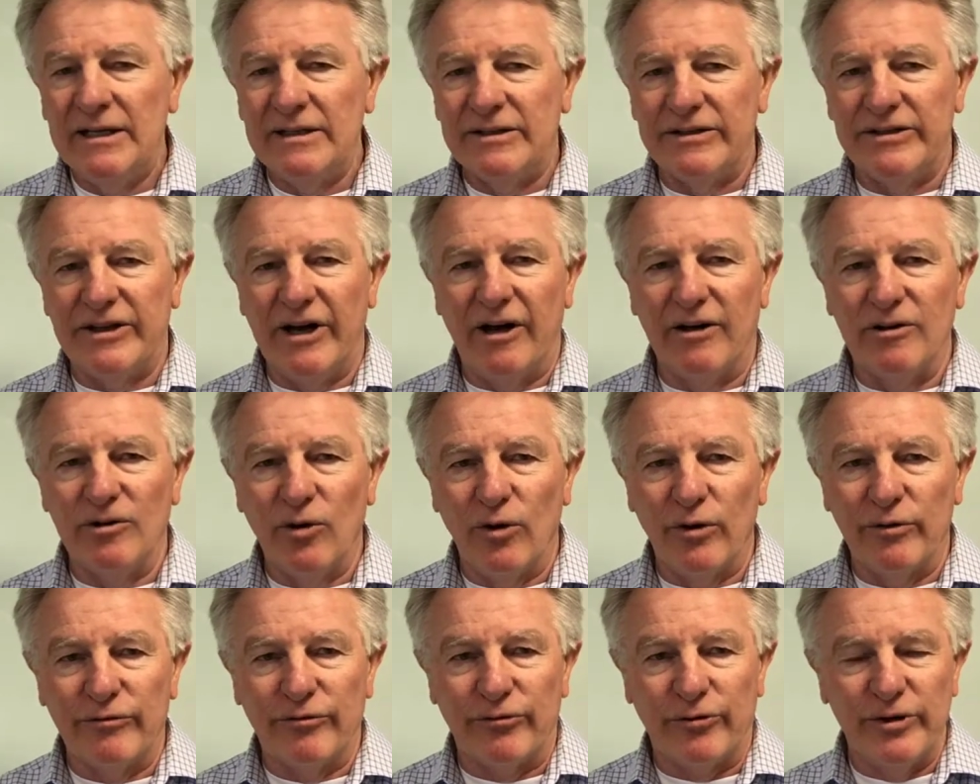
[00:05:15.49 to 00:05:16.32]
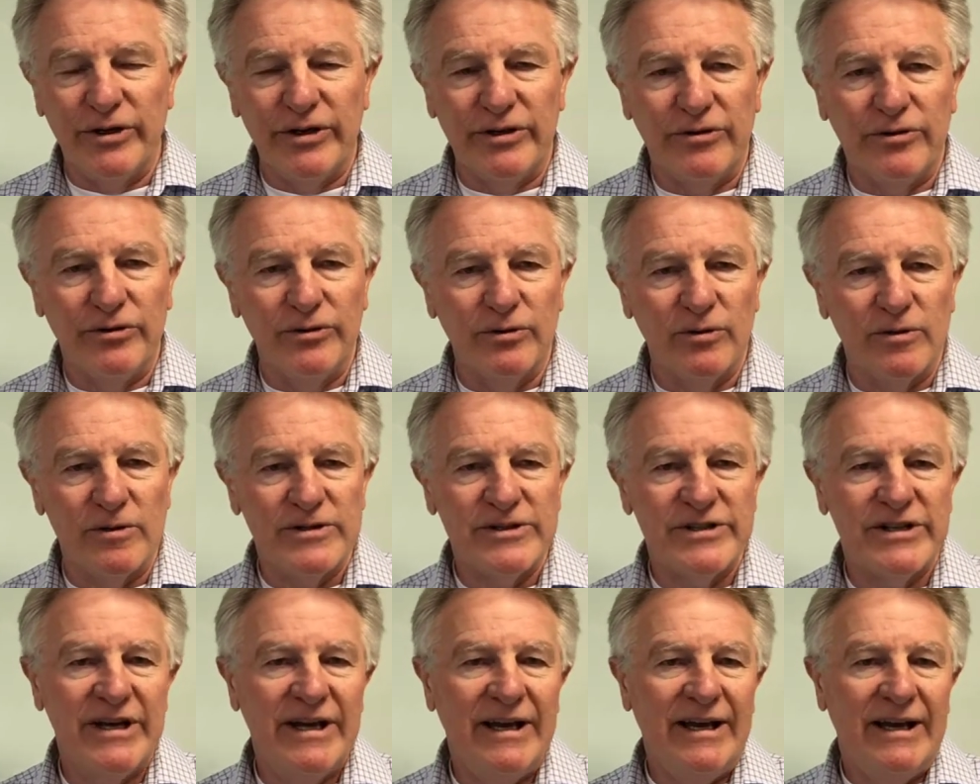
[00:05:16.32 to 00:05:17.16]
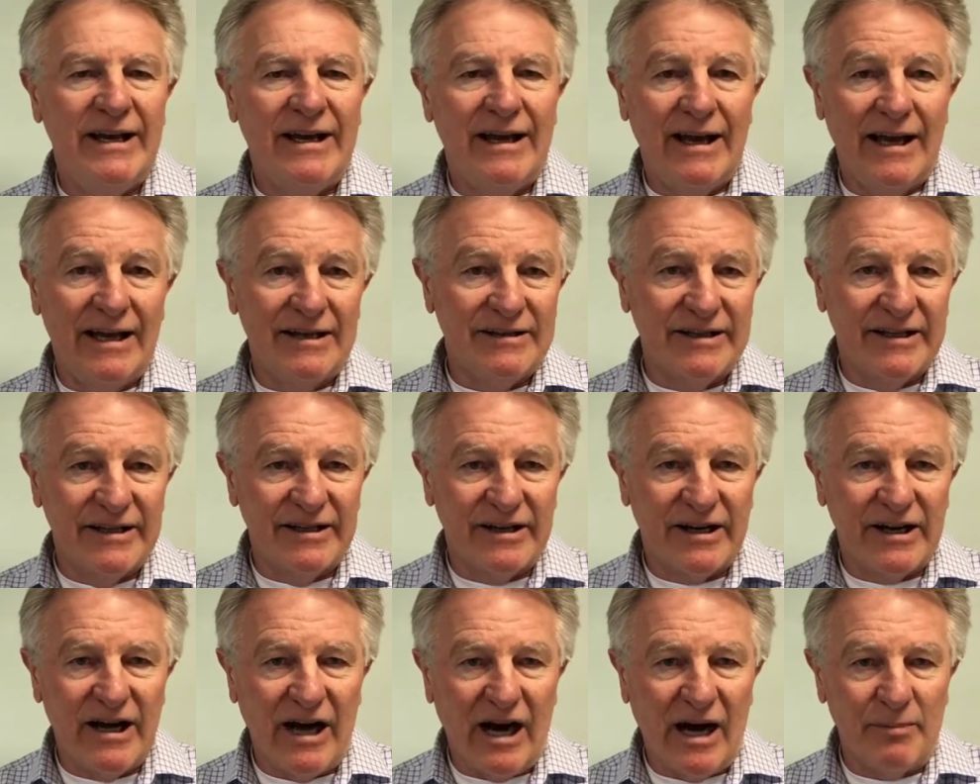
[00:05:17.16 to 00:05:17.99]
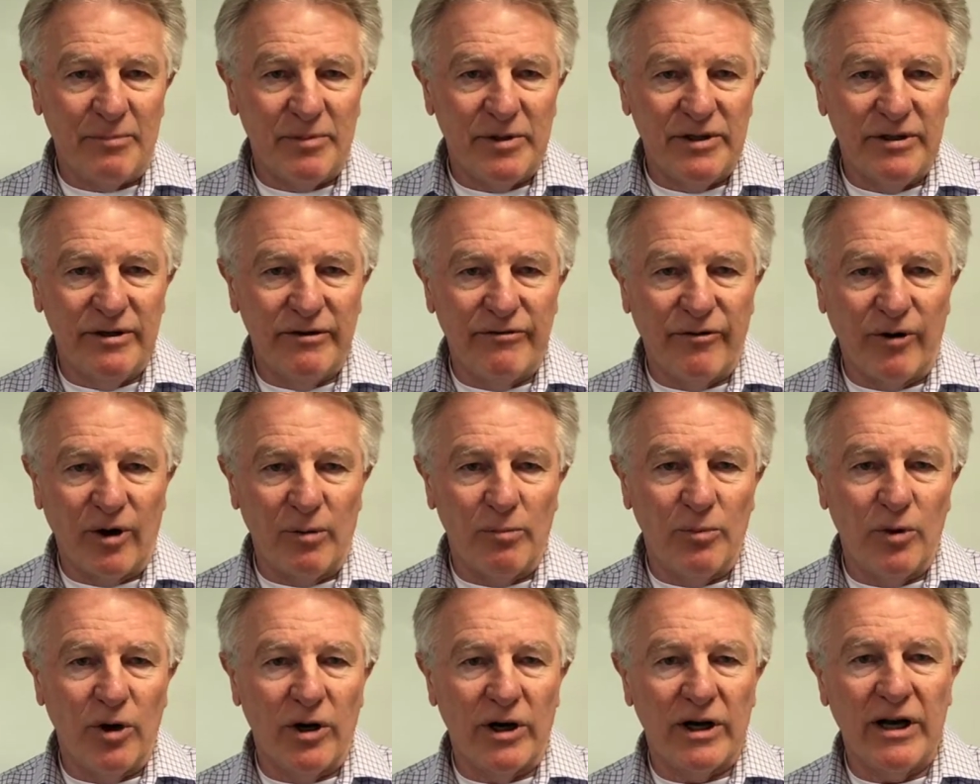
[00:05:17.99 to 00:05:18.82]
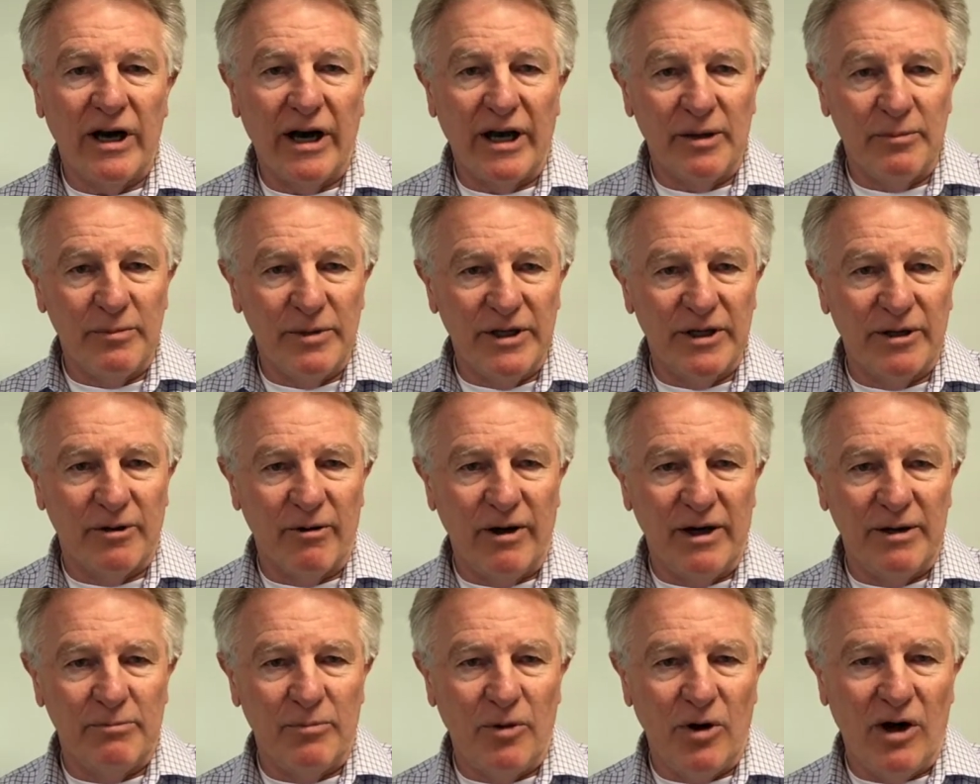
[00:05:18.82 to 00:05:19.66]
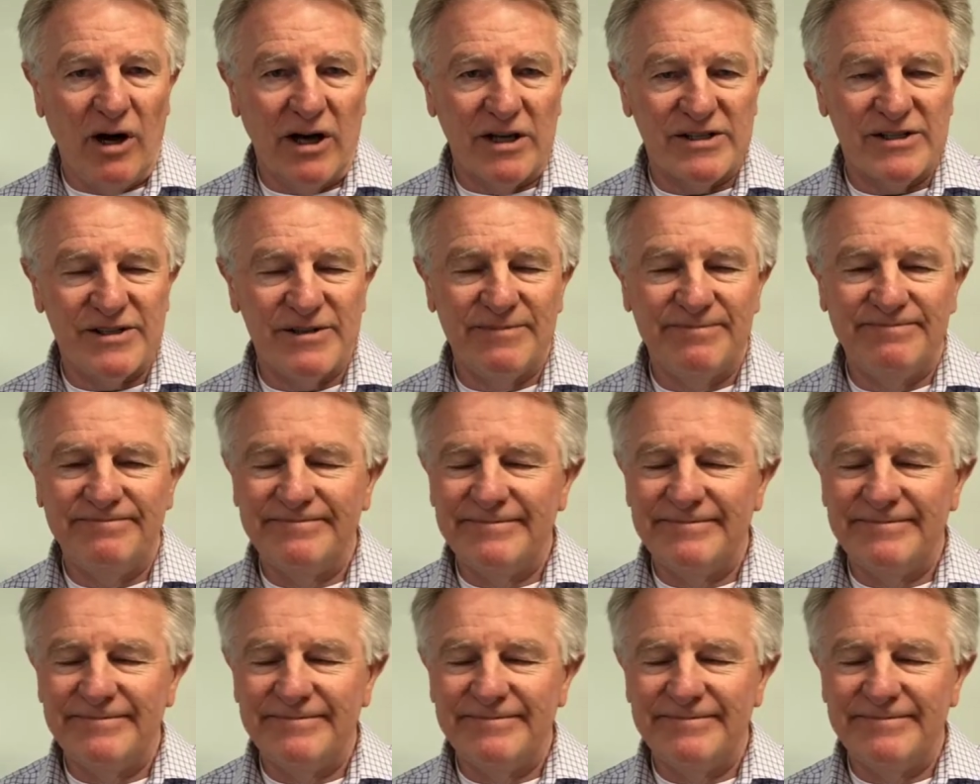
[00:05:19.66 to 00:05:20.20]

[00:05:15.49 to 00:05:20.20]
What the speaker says: to download free tools and to get a copy of our book, How to Be a Great Boss.